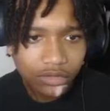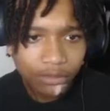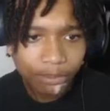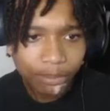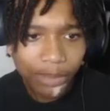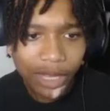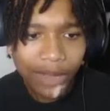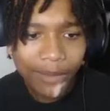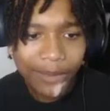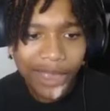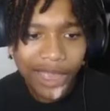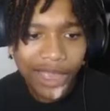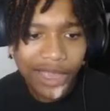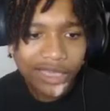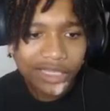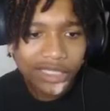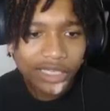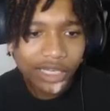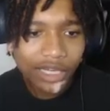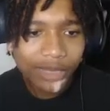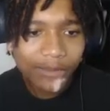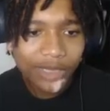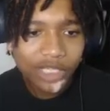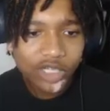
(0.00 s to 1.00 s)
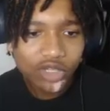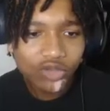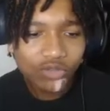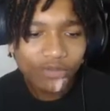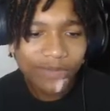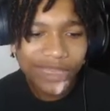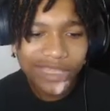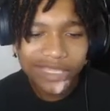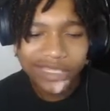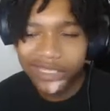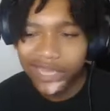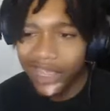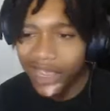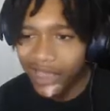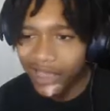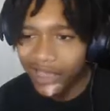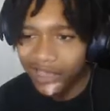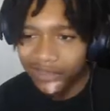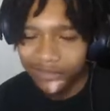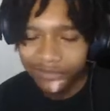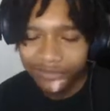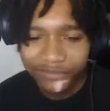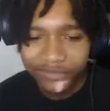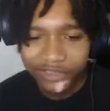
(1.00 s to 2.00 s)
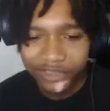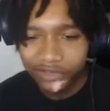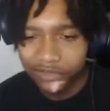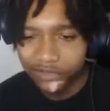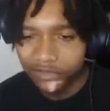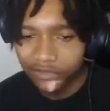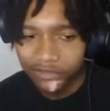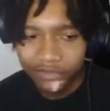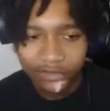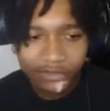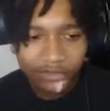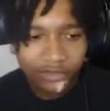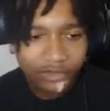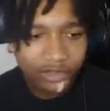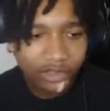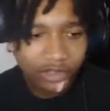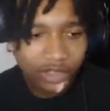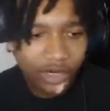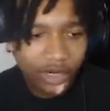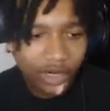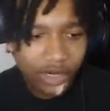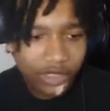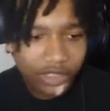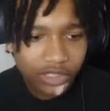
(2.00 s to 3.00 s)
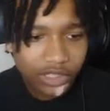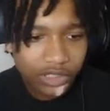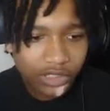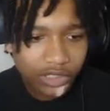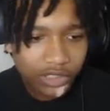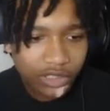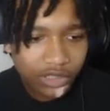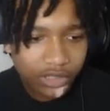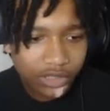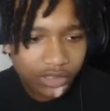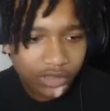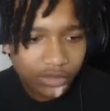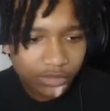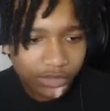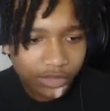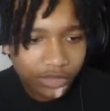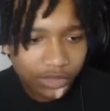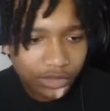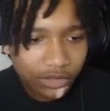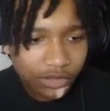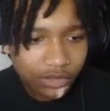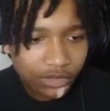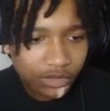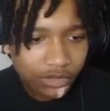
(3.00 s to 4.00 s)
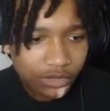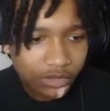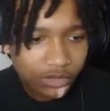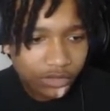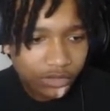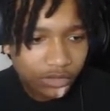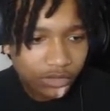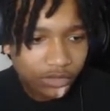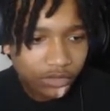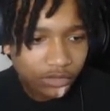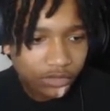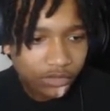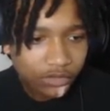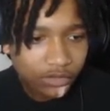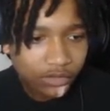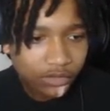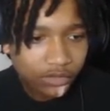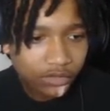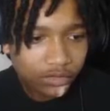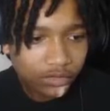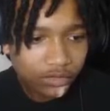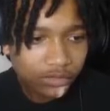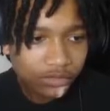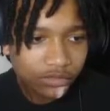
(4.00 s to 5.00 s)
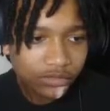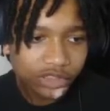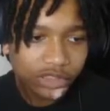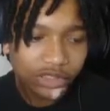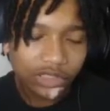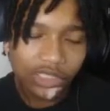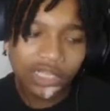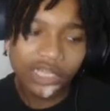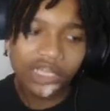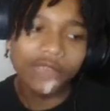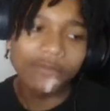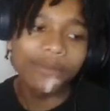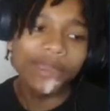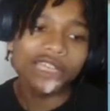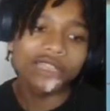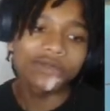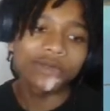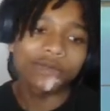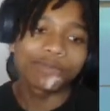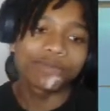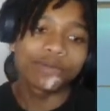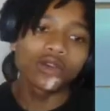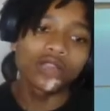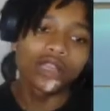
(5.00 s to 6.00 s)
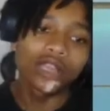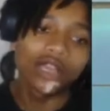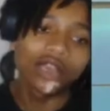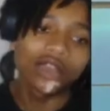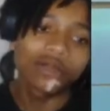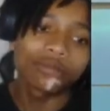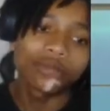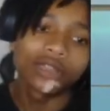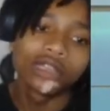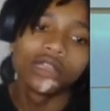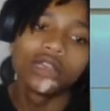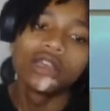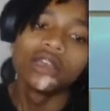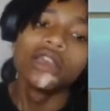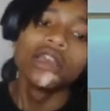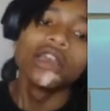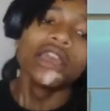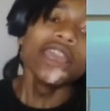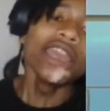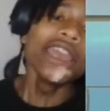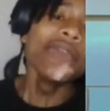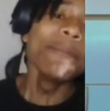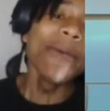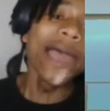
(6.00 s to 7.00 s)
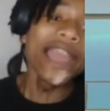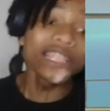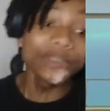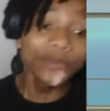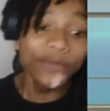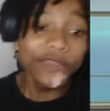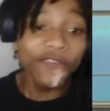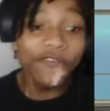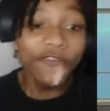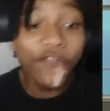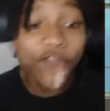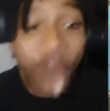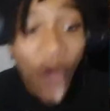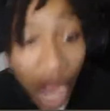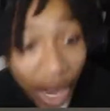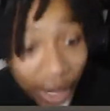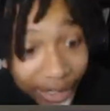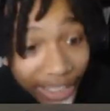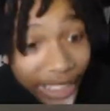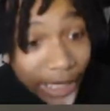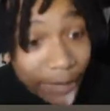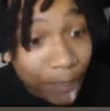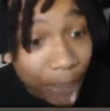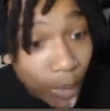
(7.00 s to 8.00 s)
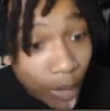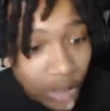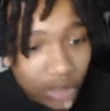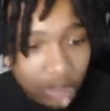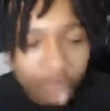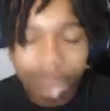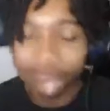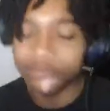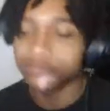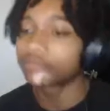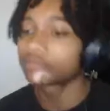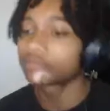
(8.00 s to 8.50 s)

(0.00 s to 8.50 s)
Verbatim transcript: Bomb ass nigga, but you missed that. Trash as shit, man. And it makes me pull up. It makes me fucking pull.